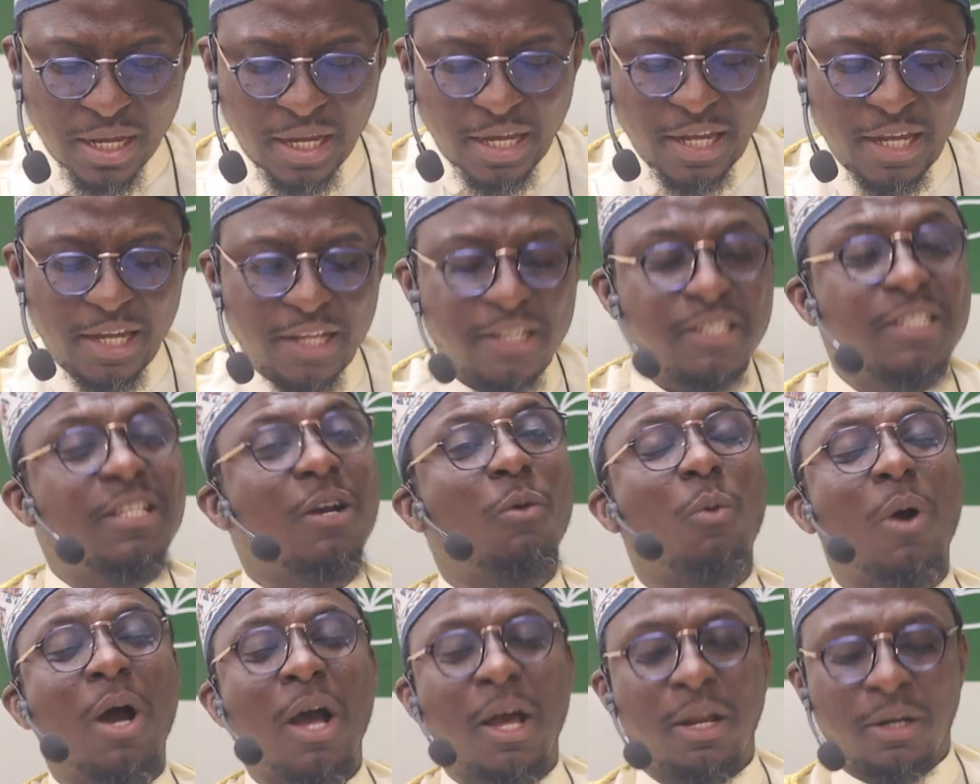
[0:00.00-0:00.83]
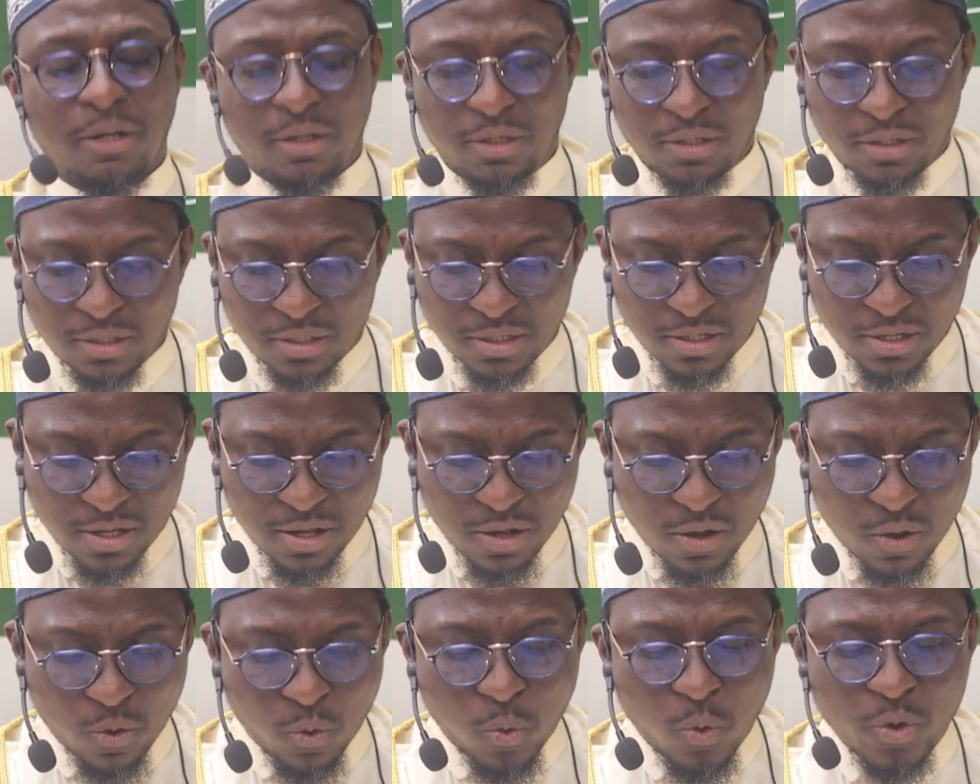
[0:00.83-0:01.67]
He is the one
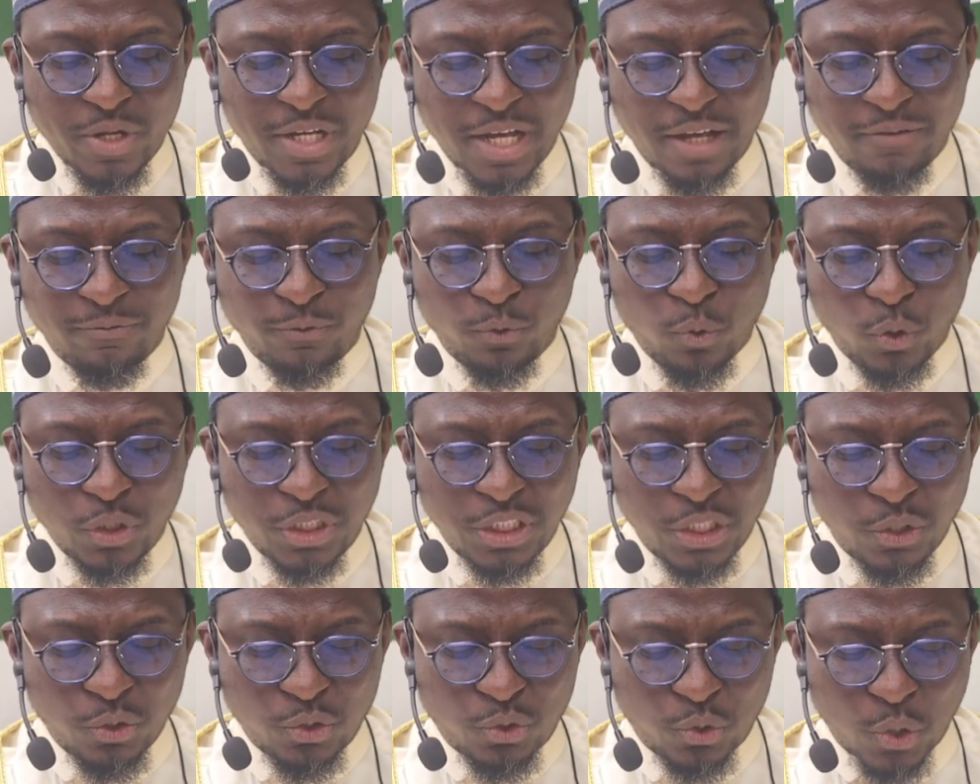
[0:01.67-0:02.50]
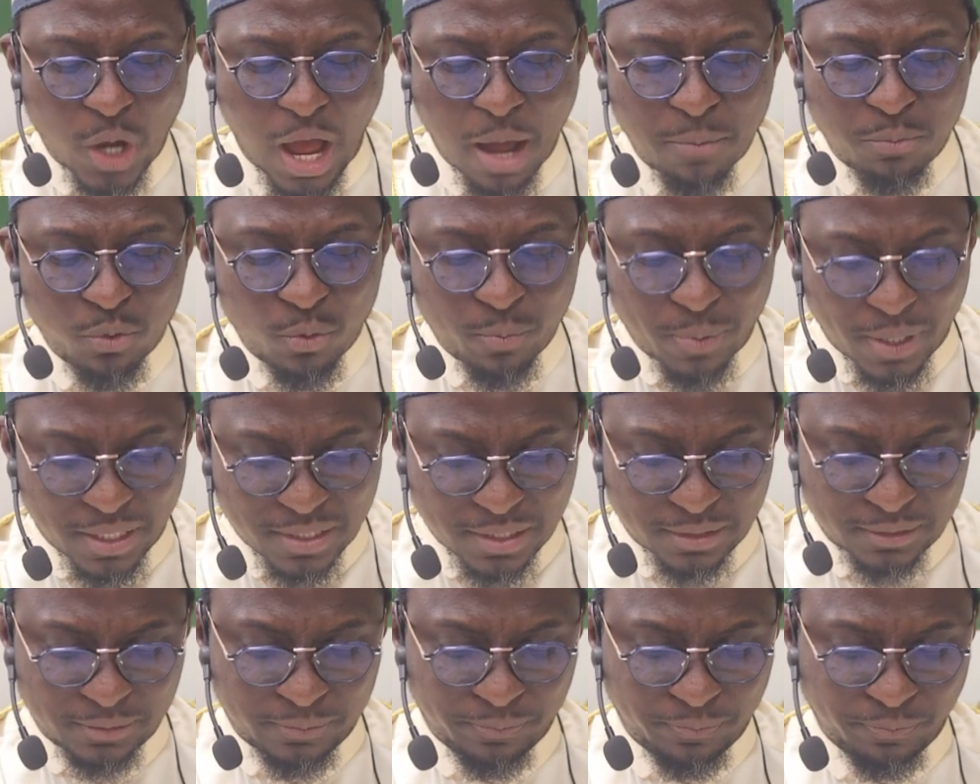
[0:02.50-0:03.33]
who gave good news to Abu
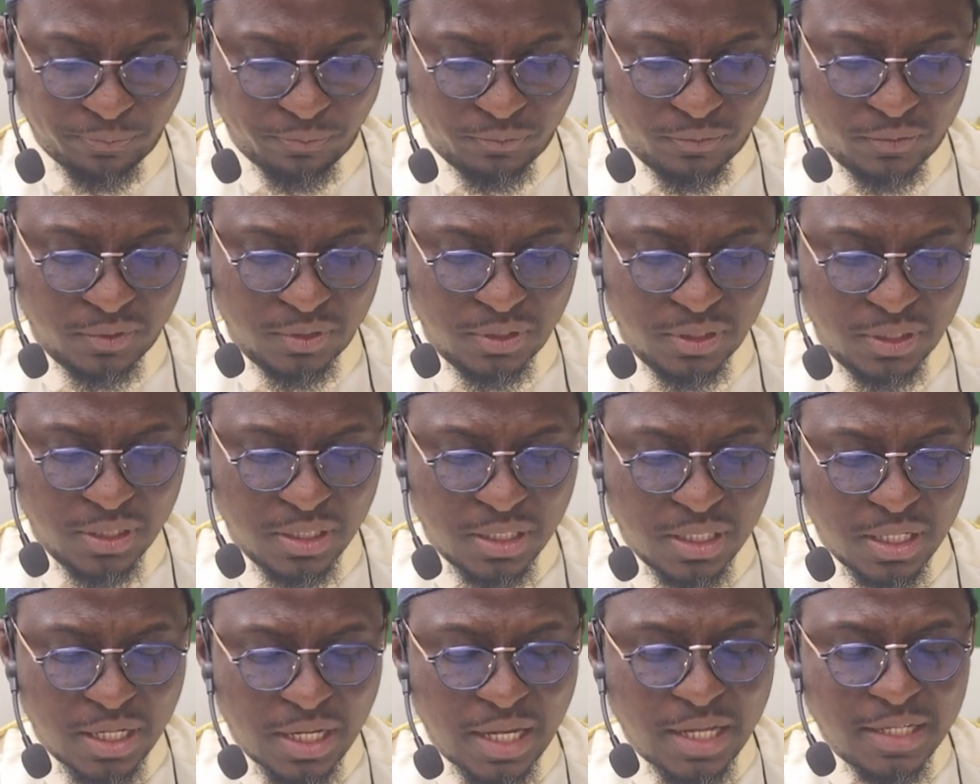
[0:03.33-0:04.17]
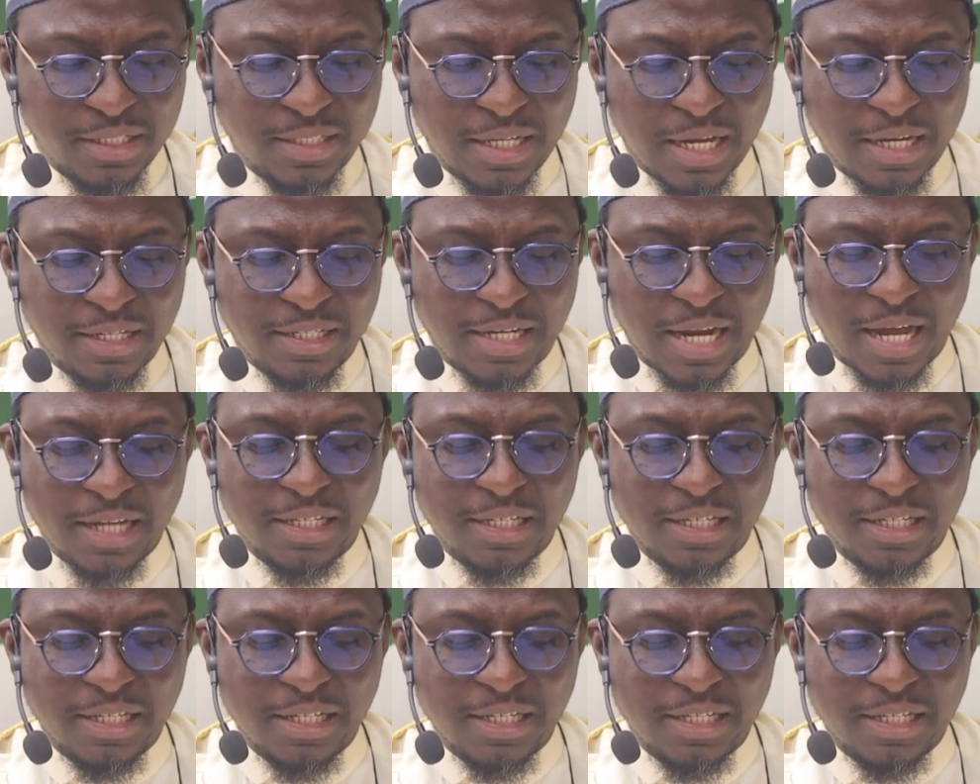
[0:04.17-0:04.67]
Bakr. He said